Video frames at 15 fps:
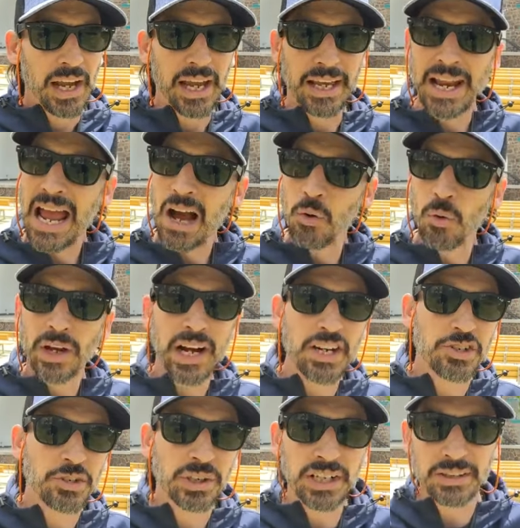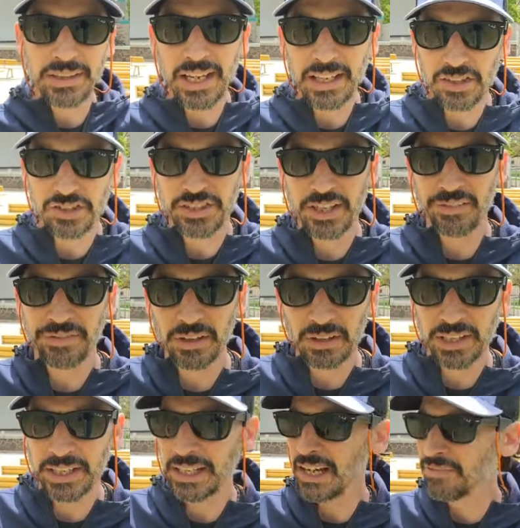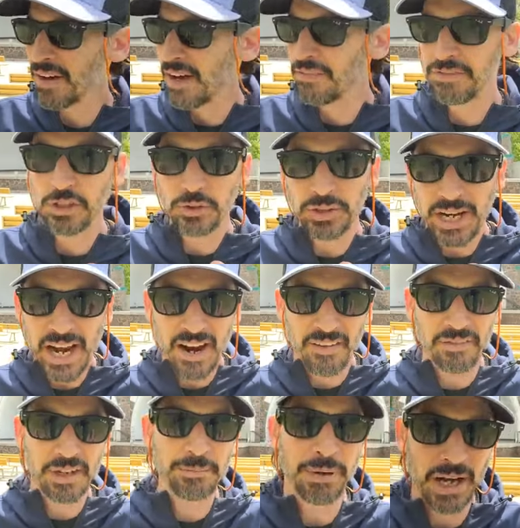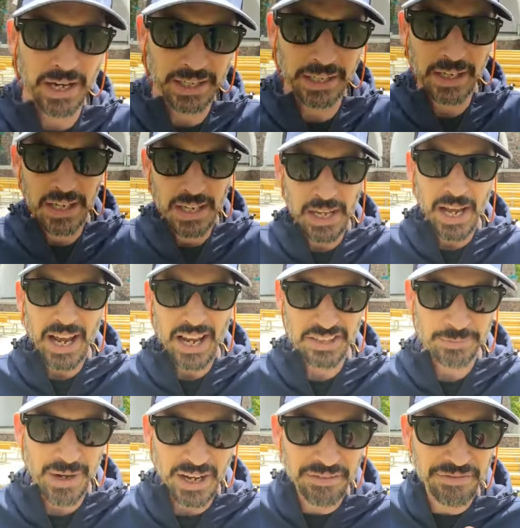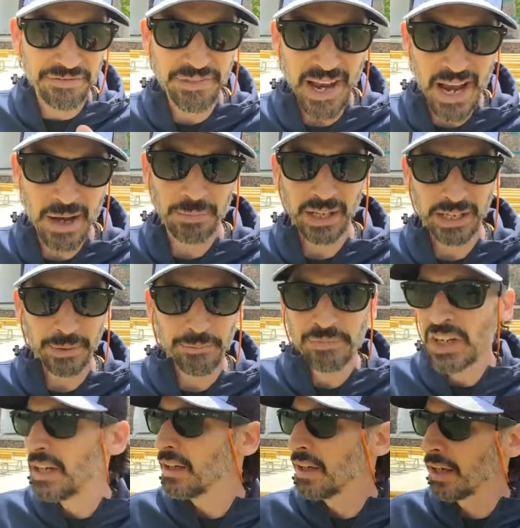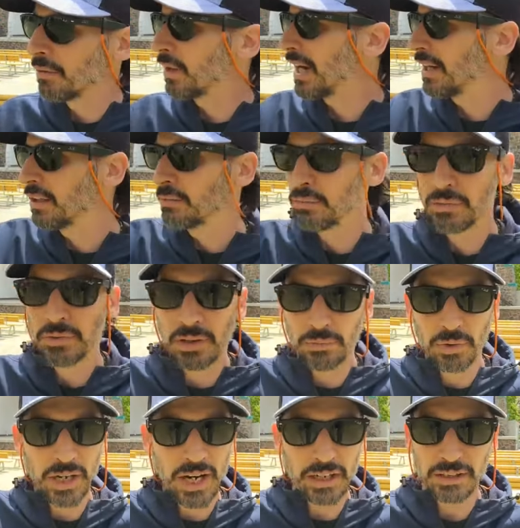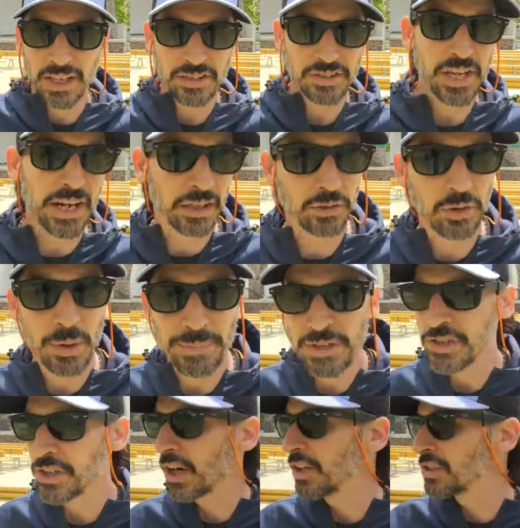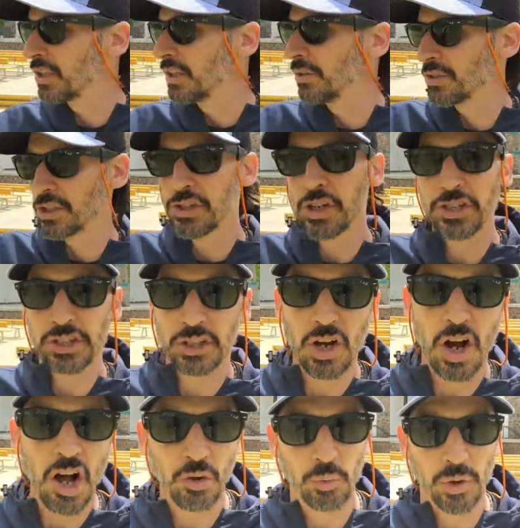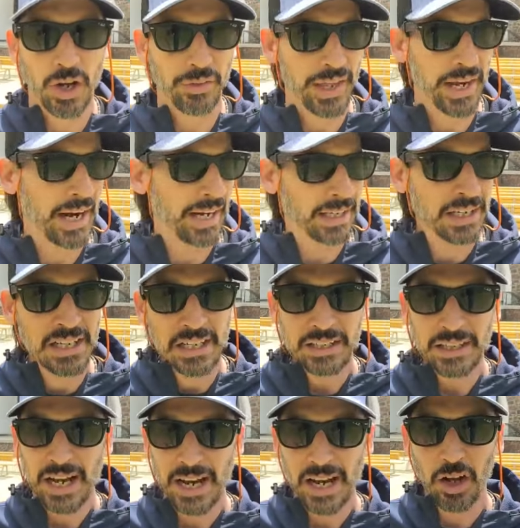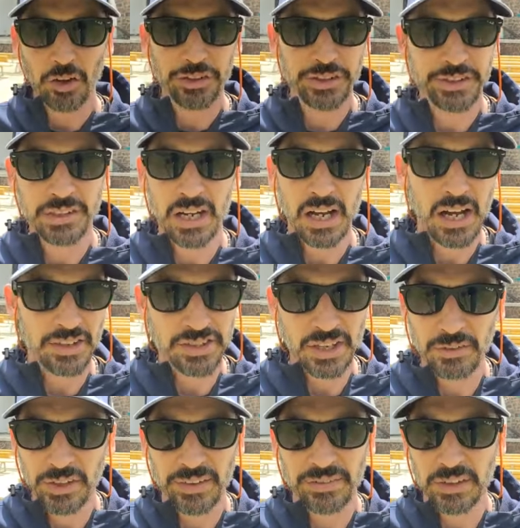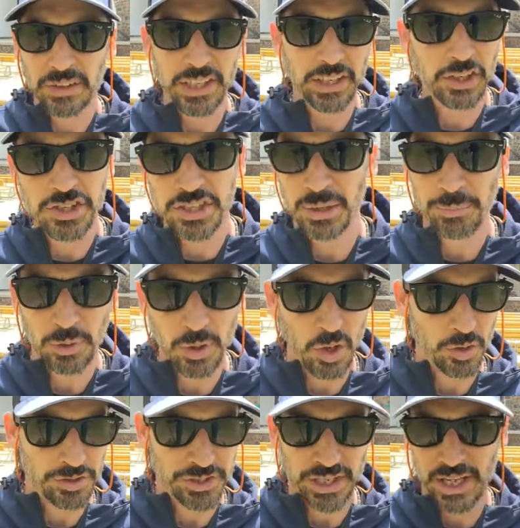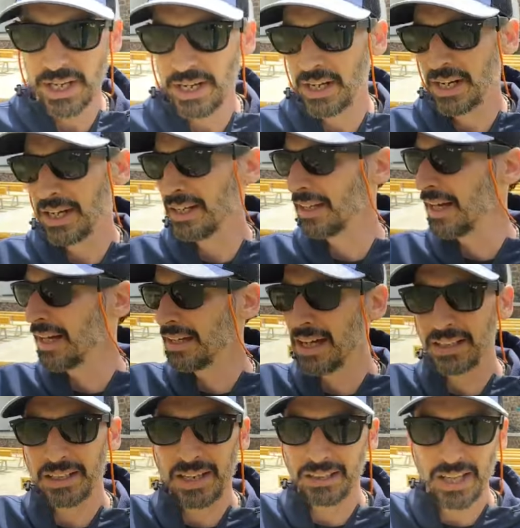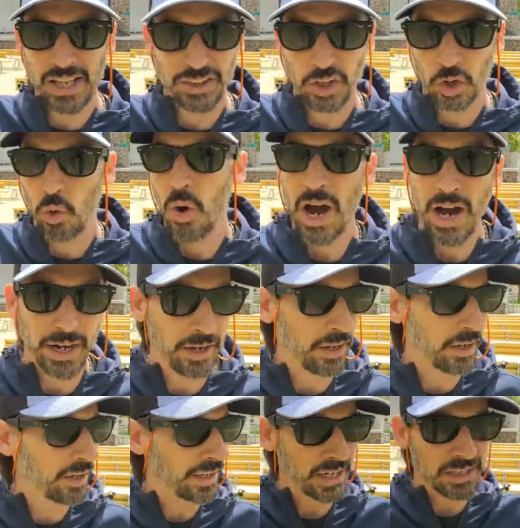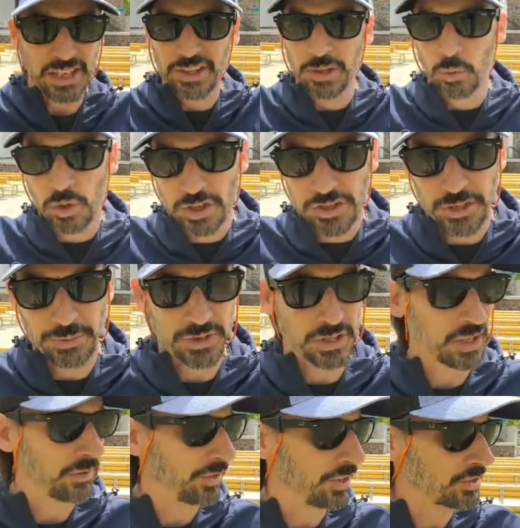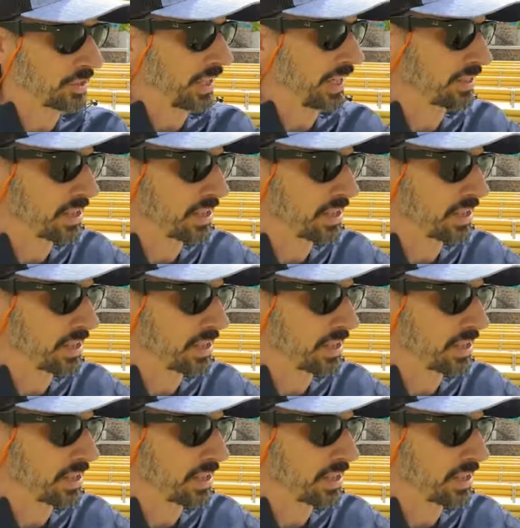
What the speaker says: And how would I treat things differently if I viewed everybody as my family? I grew up in church, and there was a church in Caldwell that I helped several different leadership roles in. I led the choir, and I led the worship service, and I